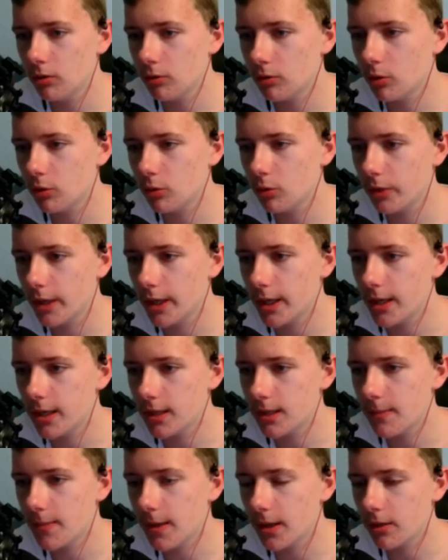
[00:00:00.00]
cool
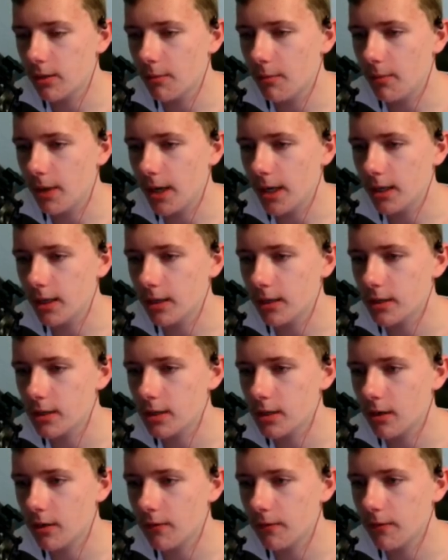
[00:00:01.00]
hint about the mining
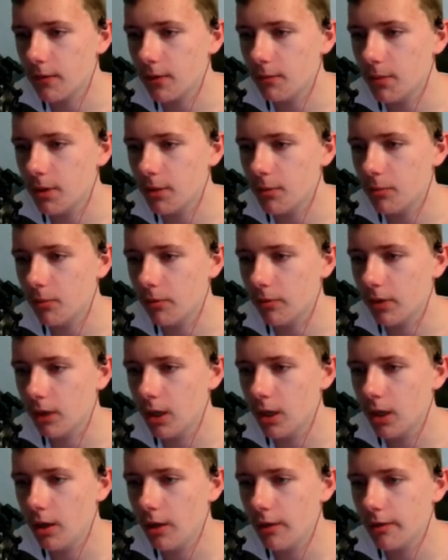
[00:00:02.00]
stuff, that people
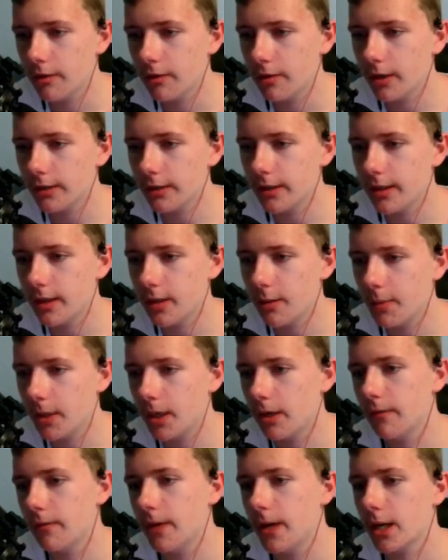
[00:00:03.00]
thought that might
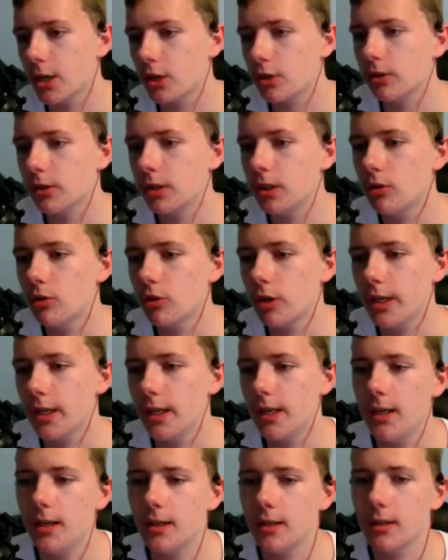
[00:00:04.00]
have actually tried to
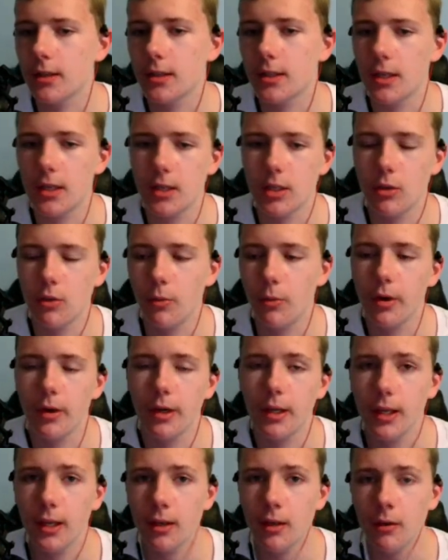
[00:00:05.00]
hint us as to where to
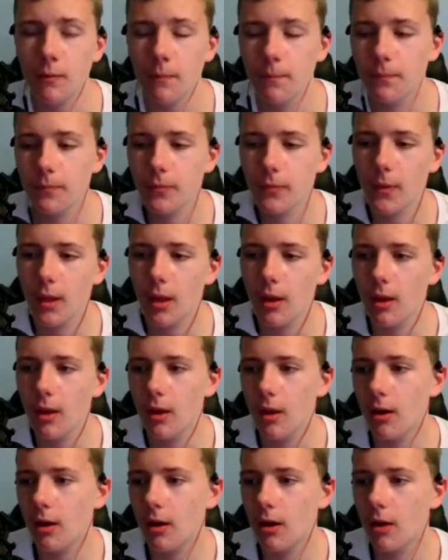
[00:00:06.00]
get it.
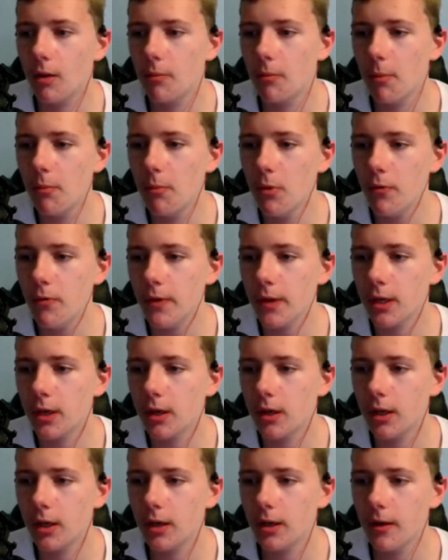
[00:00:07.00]
Moving
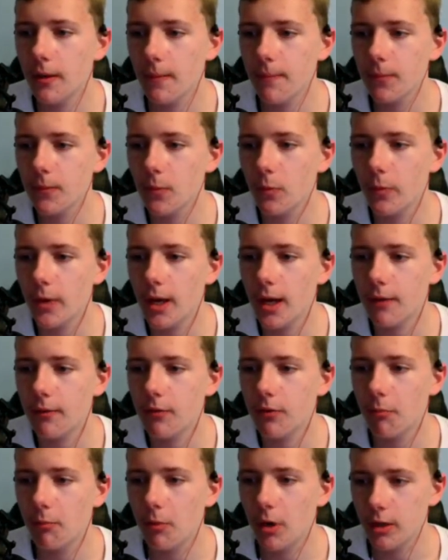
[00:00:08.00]
on, we have
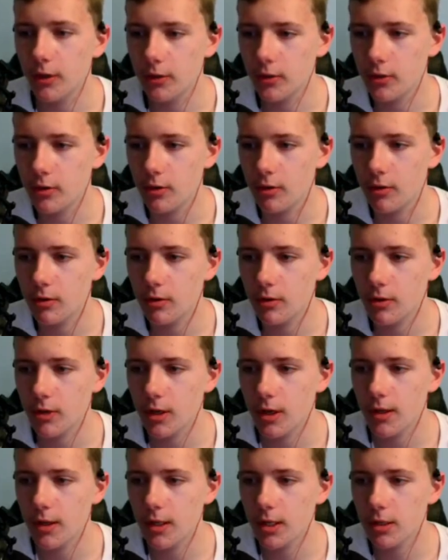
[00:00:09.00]
the monsters,
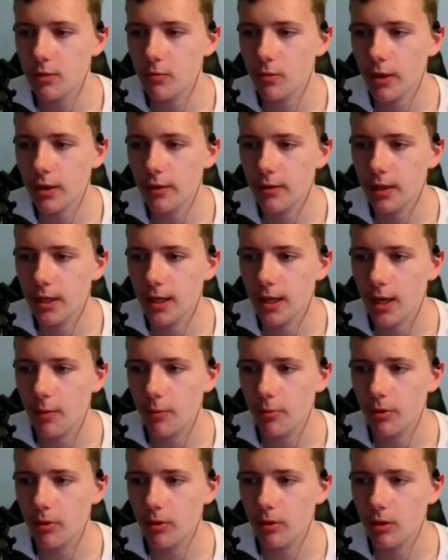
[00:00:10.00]
and this is what I think
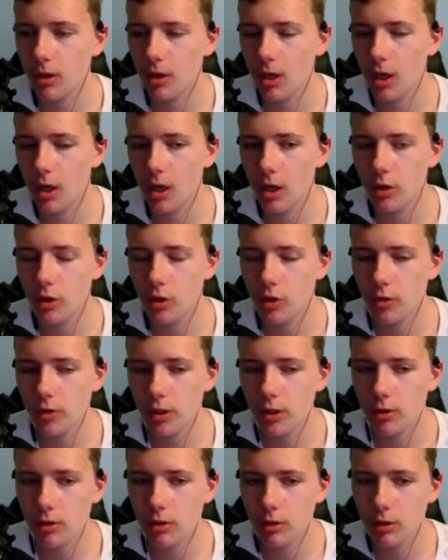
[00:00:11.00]
happened. The
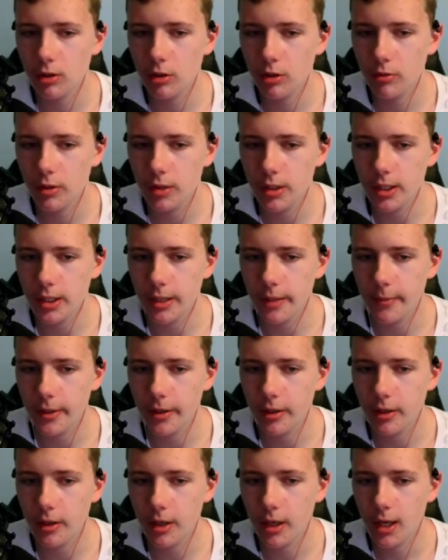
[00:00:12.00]
tree turned into a
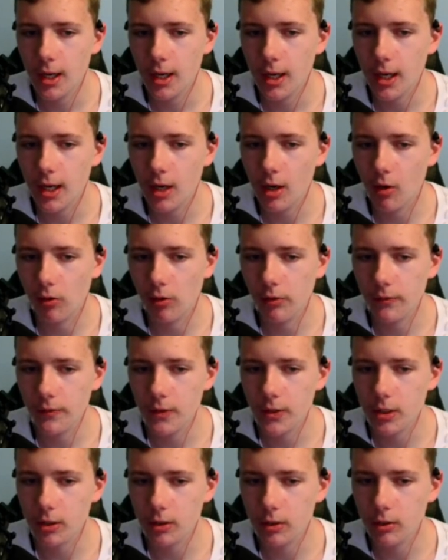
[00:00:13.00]
demon, and all of a
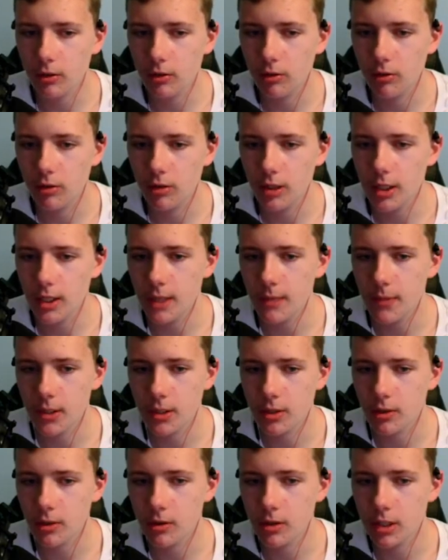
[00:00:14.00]
sudden the demon
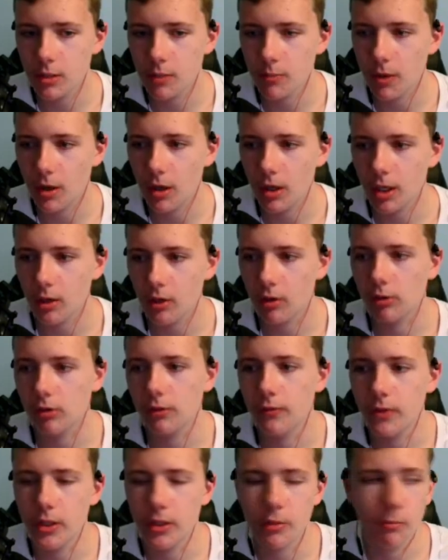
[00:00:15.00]
started spawning all
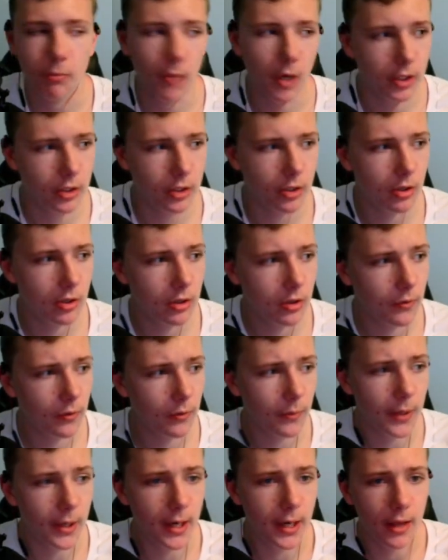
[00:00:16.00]
of these monsters
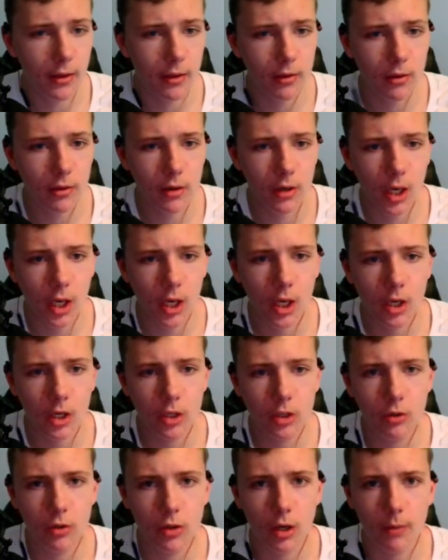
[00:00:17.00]
from the nether
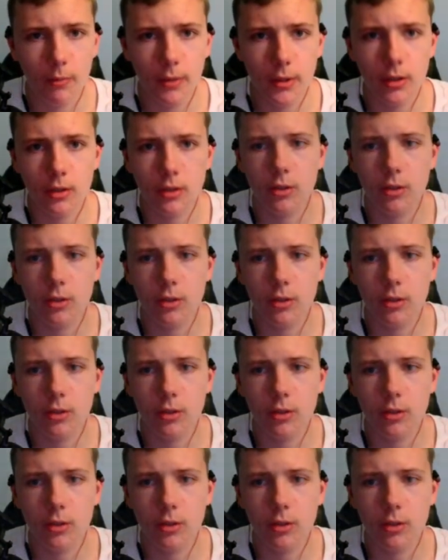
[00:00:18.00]
to come in.